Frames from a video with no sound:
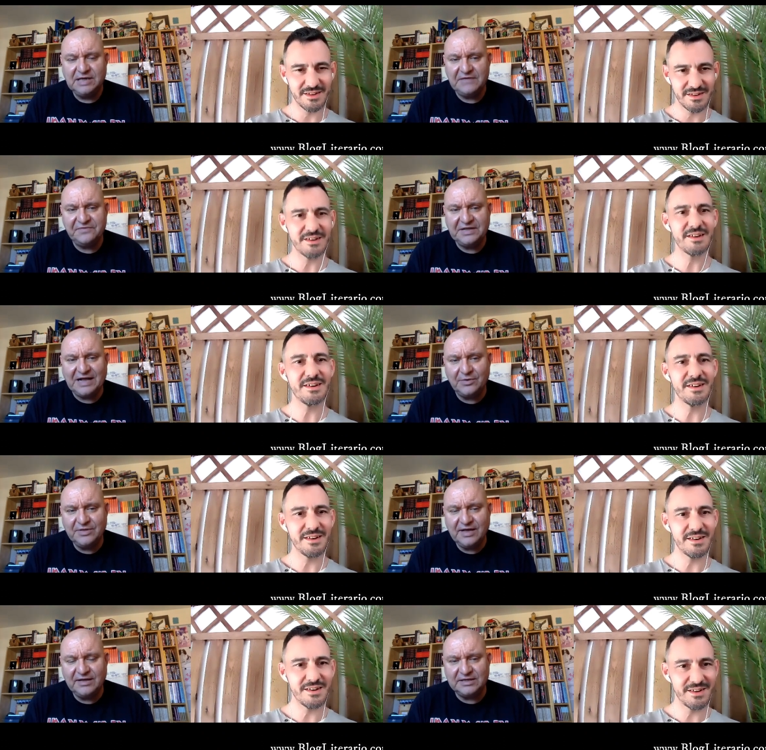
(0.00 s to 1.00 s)
Speaker 1: every now and
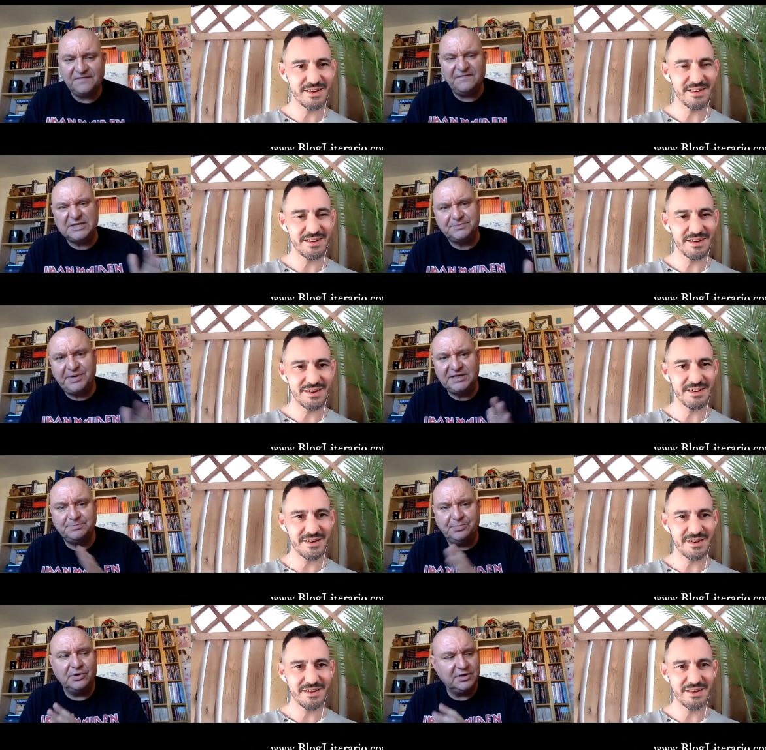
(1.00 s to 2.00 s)
then. It's a fast
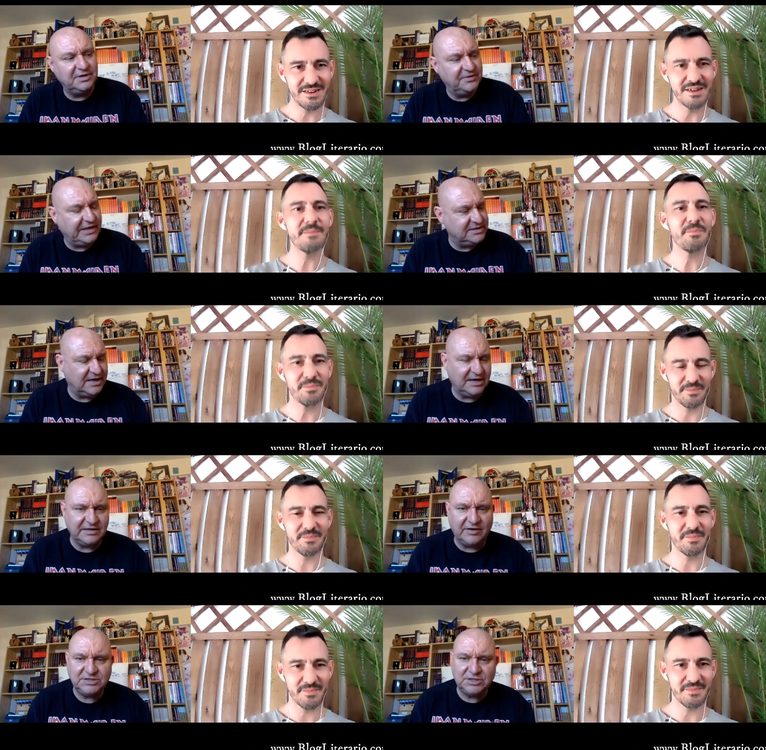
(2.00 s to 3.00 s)
paced book and things like that.
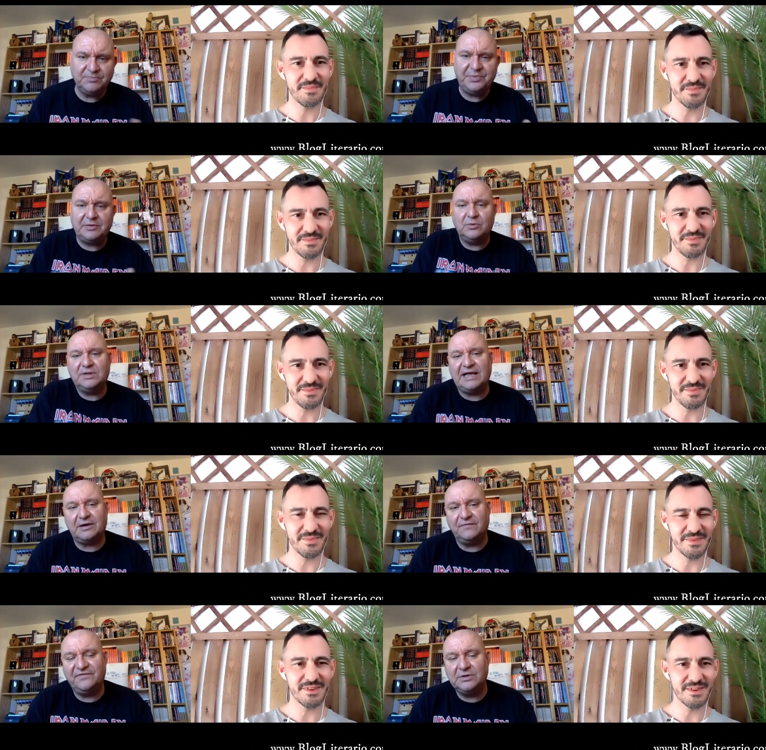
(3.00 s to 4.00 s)
Now, some people will
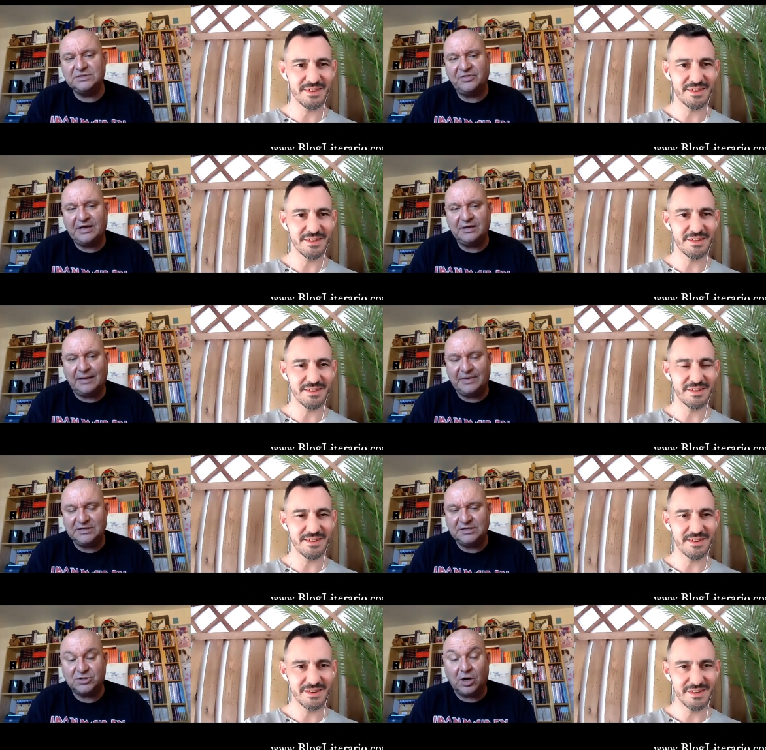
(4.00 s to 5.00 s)
get confused and think that
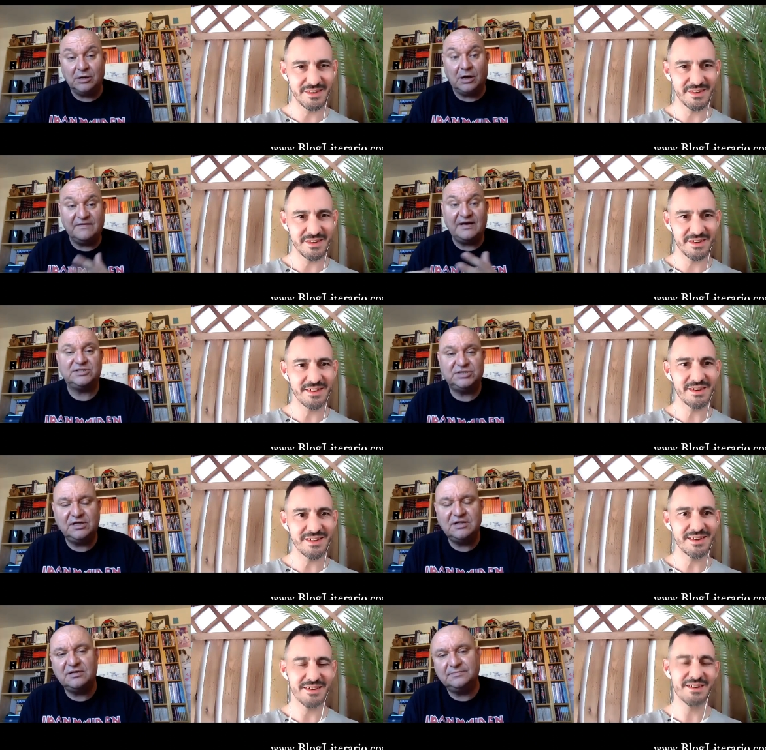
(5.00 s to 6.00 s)
means it's got a lot of action
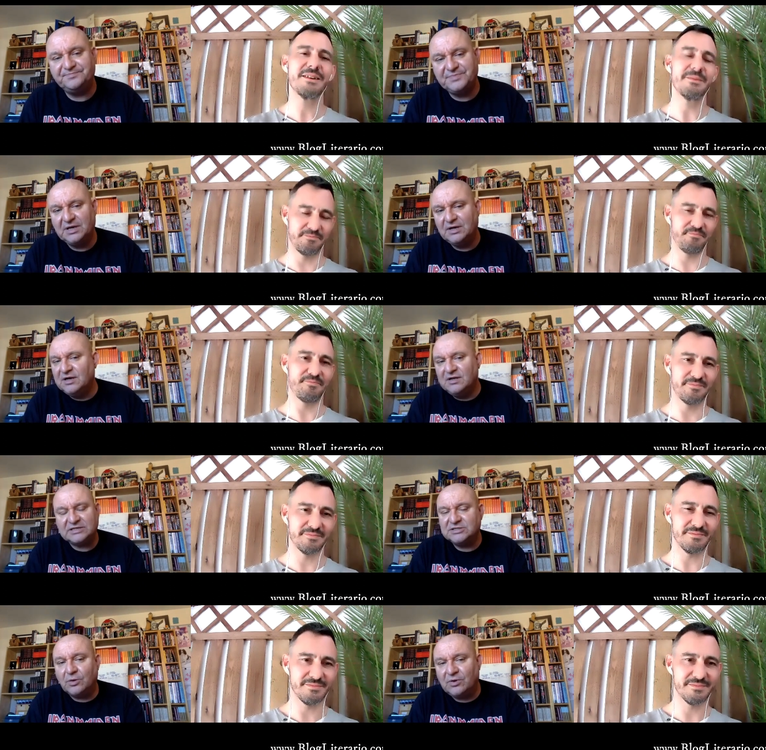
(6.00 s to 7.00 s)
in it.
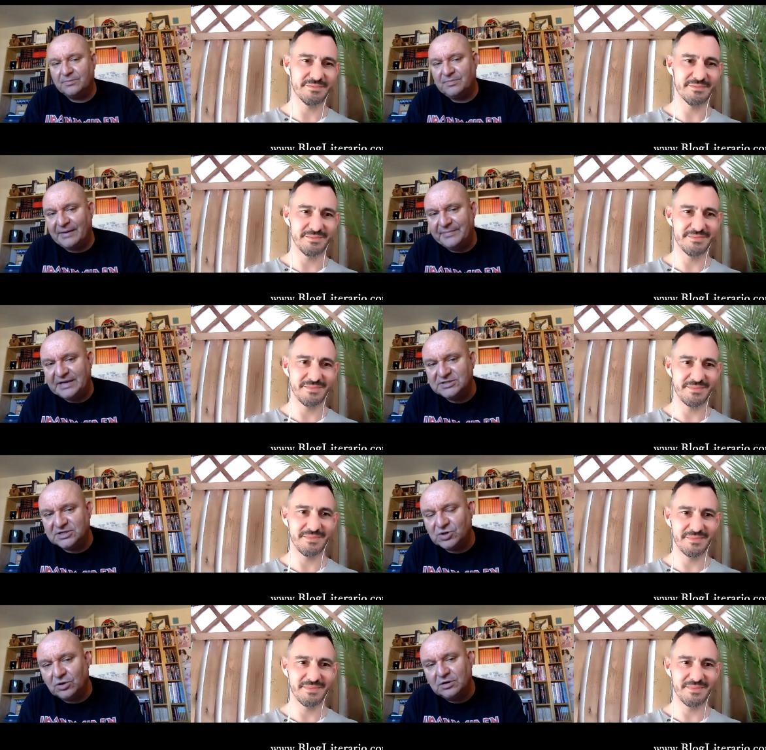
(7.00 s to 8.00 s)
That's not what that means
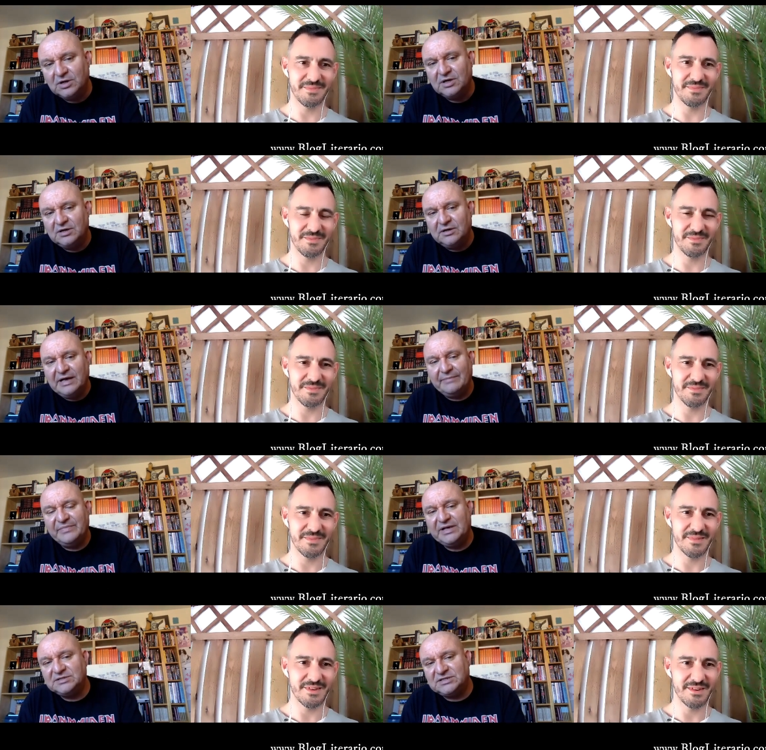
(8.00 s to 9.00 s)
at all. It
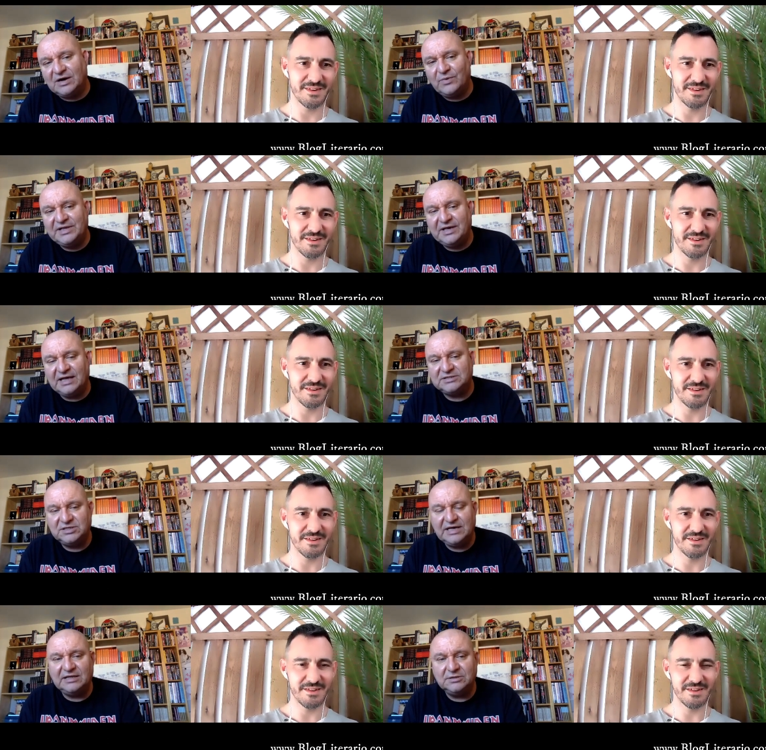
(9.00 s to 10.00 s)
means that when you get to
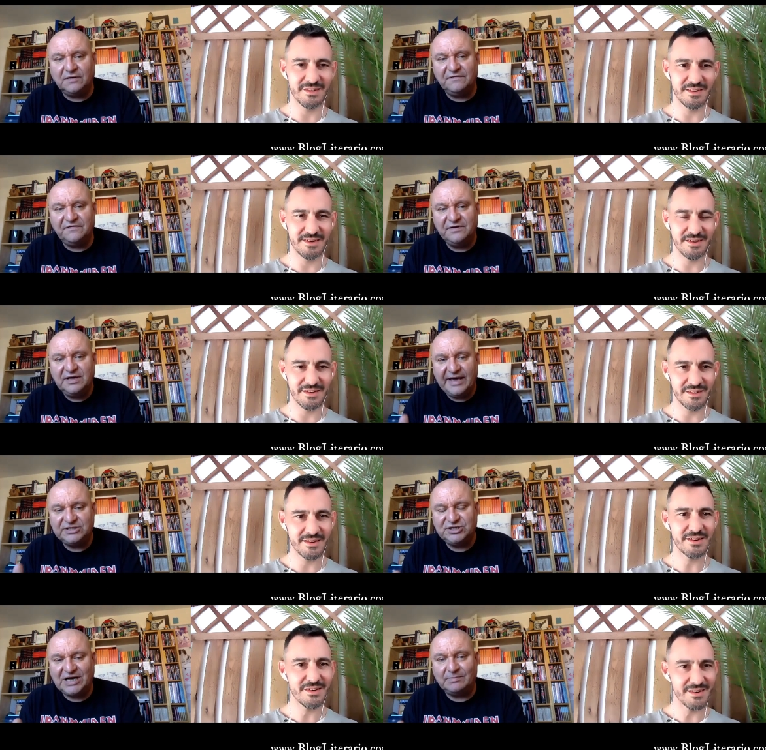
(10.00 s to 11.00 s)
the end of a
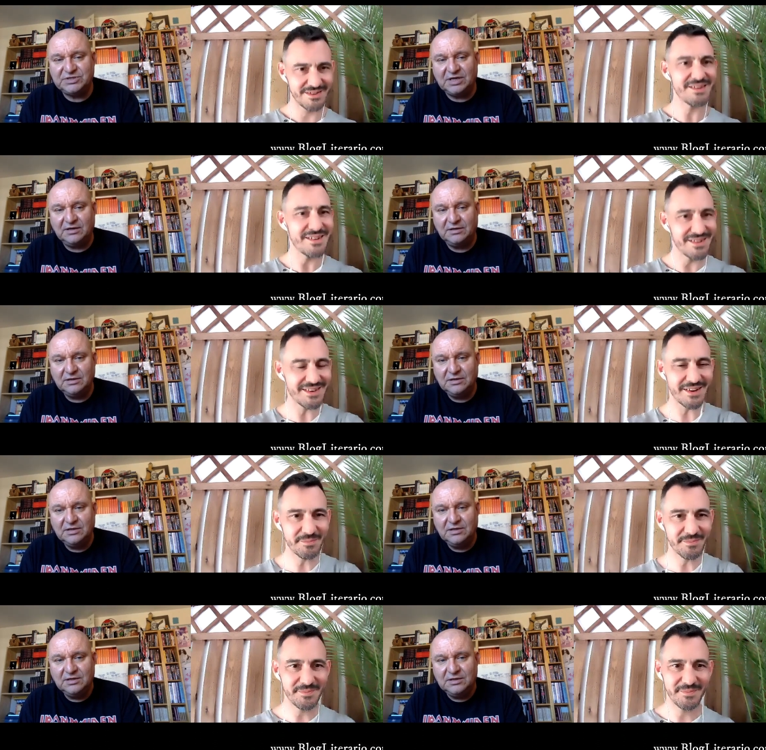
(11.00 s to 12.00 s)
chapter, yeah.
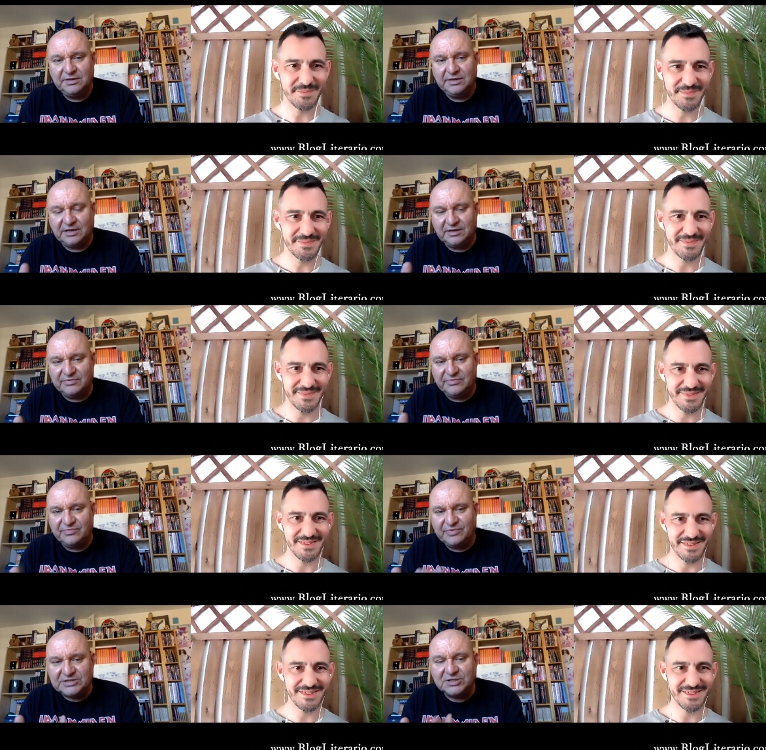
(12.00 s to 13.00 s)
you,
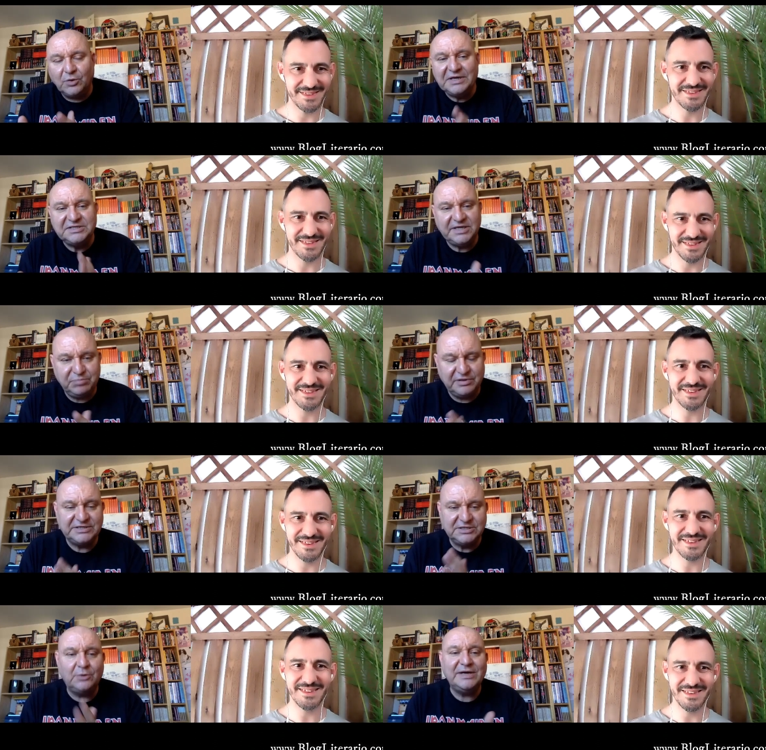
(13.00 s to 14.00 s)
there's no easy
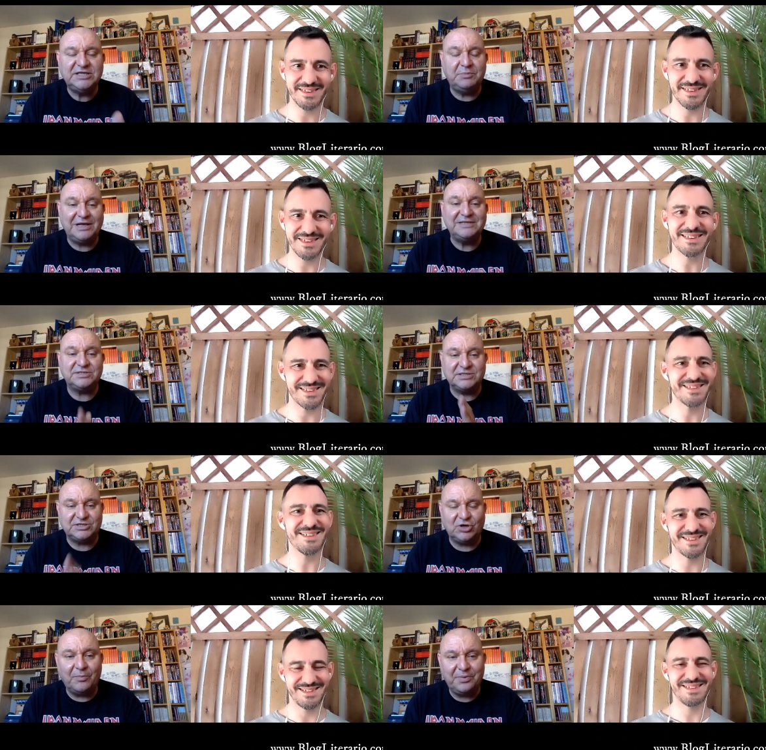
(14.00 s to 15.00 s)
there's no easy place to
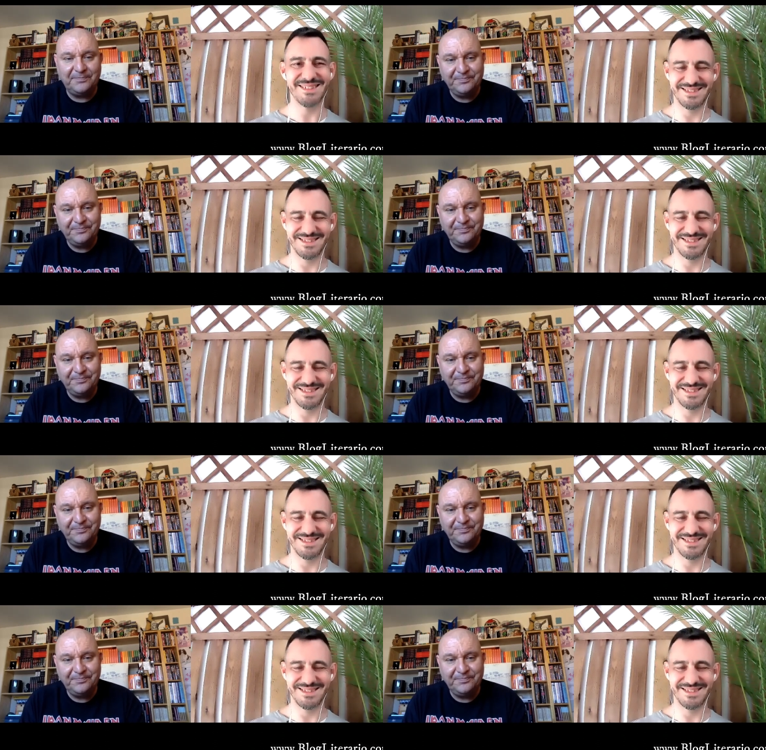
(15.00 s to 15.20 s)
stop.